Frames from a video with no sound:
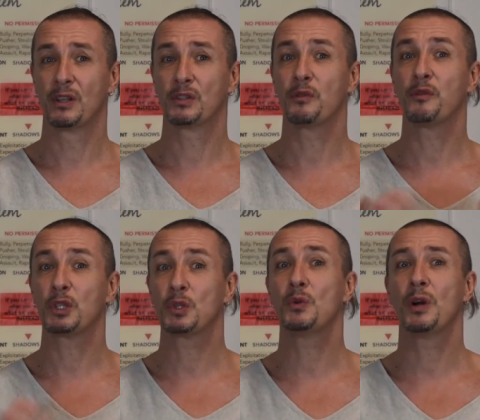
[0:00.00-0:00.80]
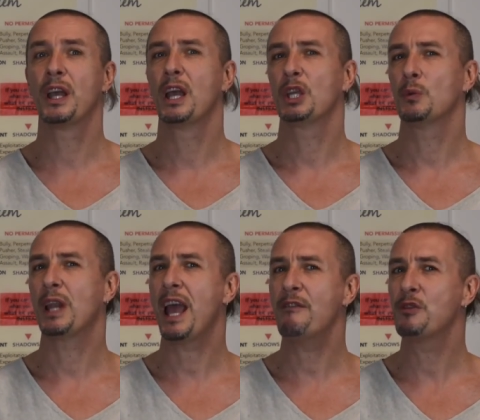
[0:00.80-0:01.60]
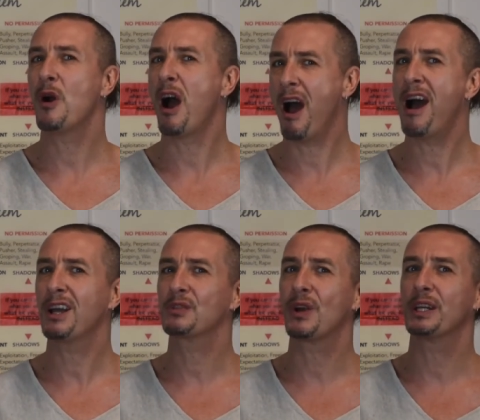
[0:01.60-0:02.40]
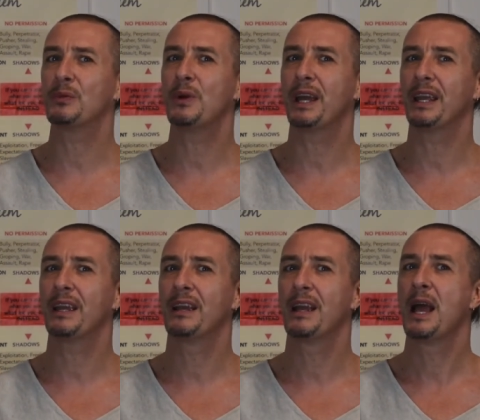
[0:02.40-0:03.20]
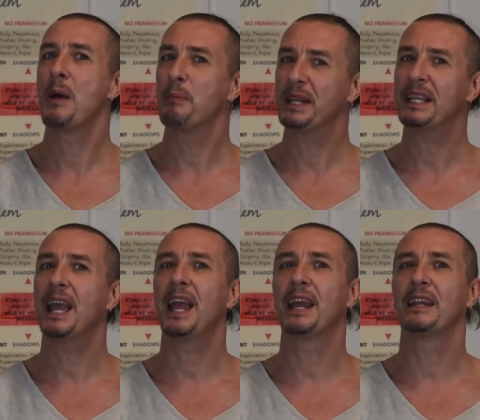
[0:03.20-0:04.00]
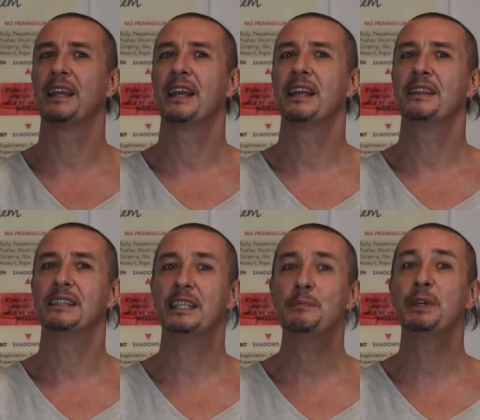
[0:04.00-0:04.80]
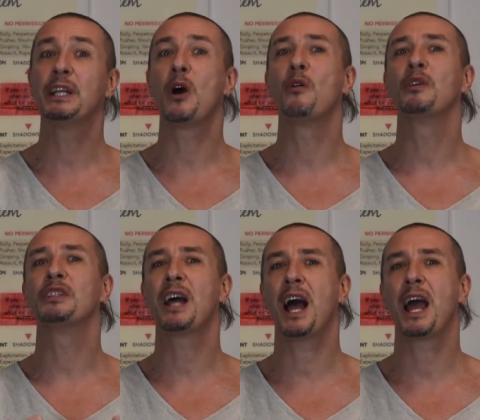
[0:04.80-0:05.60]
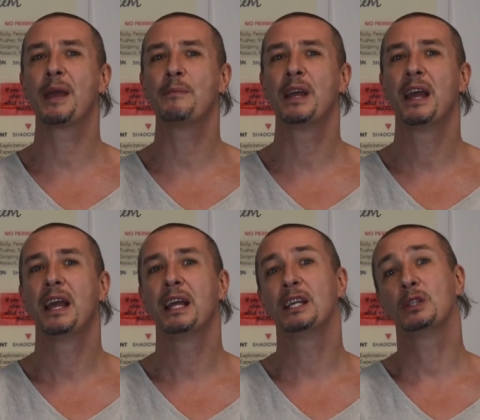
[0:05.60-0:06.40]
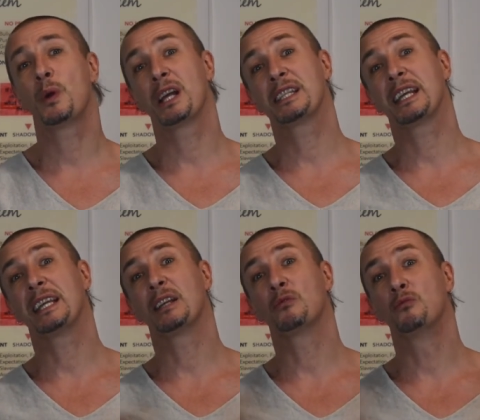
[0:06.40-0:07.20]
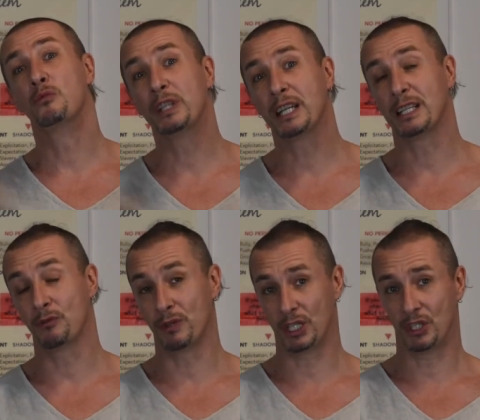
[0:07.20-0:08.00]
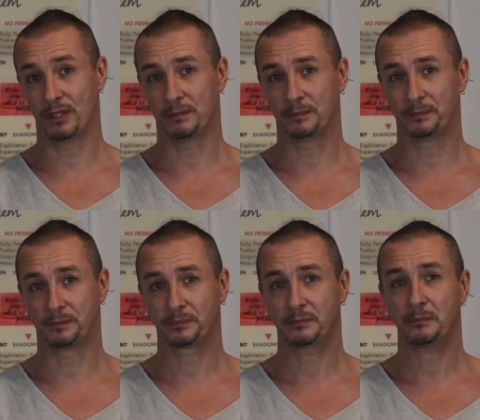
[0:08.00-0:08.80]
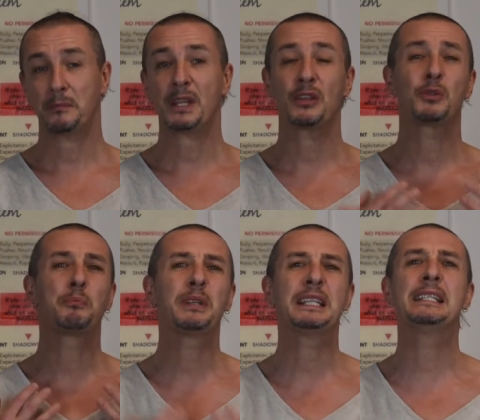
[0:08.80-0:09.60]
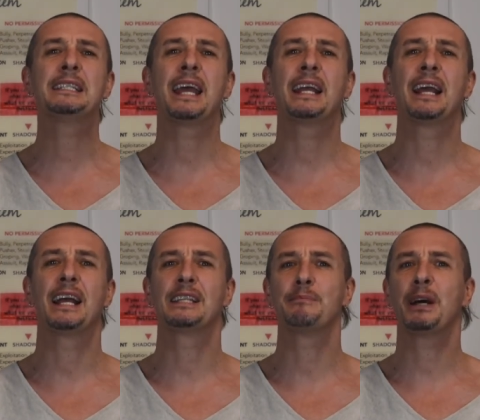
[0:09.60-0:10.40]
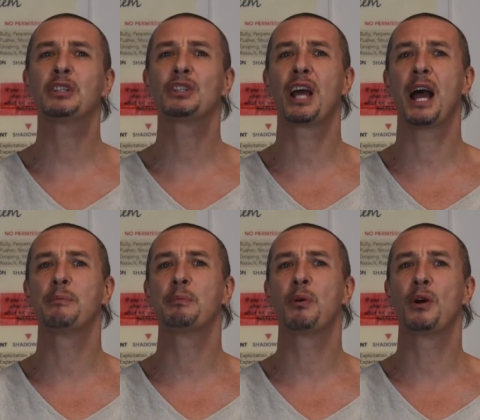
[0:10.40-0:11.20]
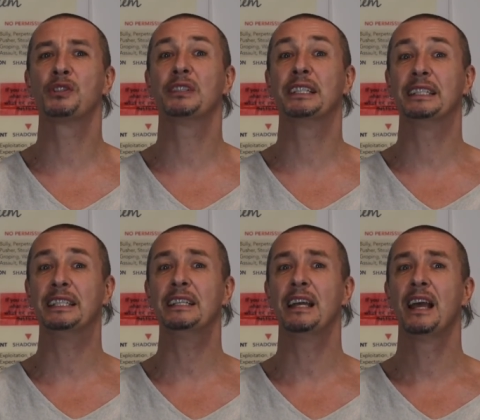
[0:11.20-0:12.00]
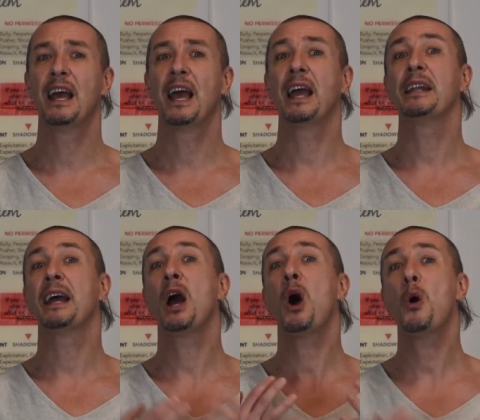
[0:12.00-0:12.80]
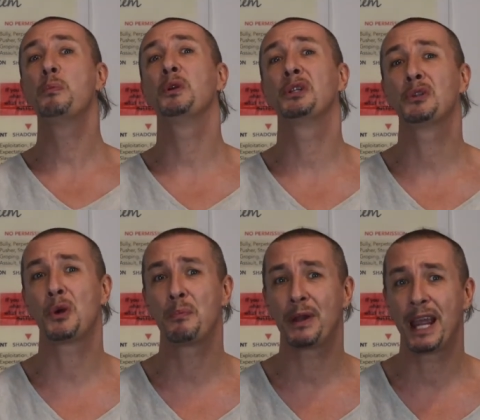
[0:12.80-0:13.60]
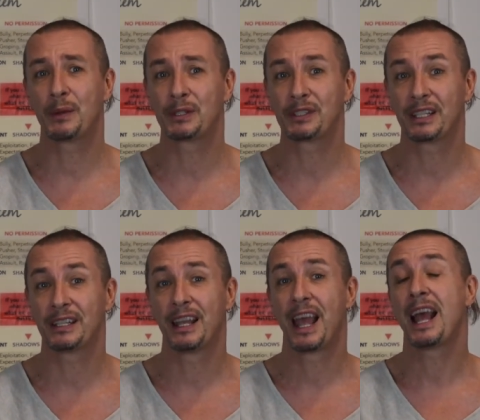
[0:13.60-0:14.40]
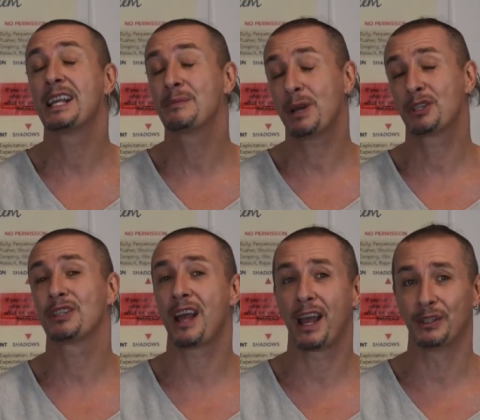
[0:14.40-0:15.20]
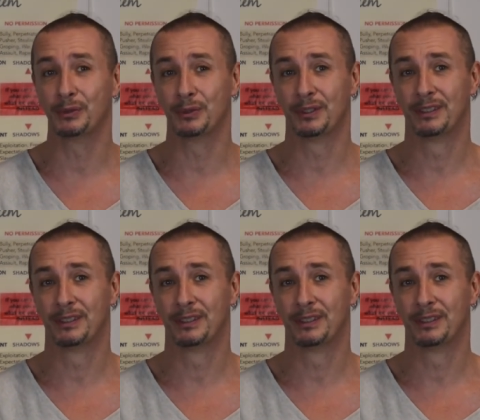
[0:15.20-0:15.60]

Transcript: So, for sure, you will have your ahas right away, but again, the deepening over time is where it's getting really rich. So, please take as much time you personally need, and I hope you enjoy playing with it as much as I do.